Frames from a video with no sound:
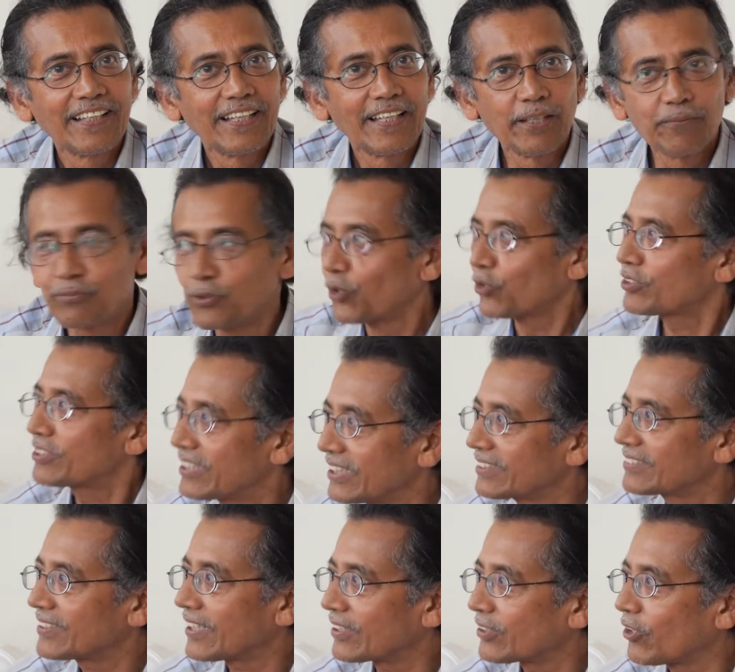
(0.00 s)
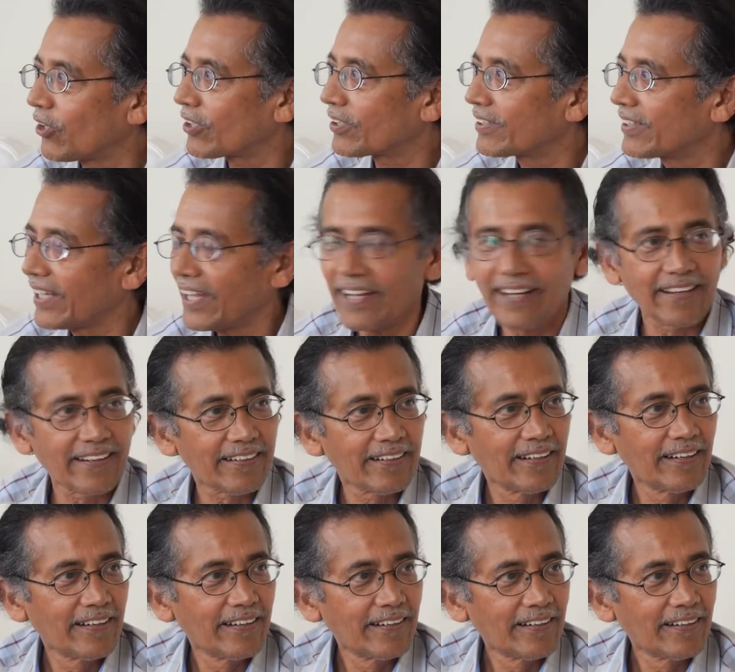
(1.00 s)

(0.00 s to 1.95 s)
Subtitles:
If those things are not there,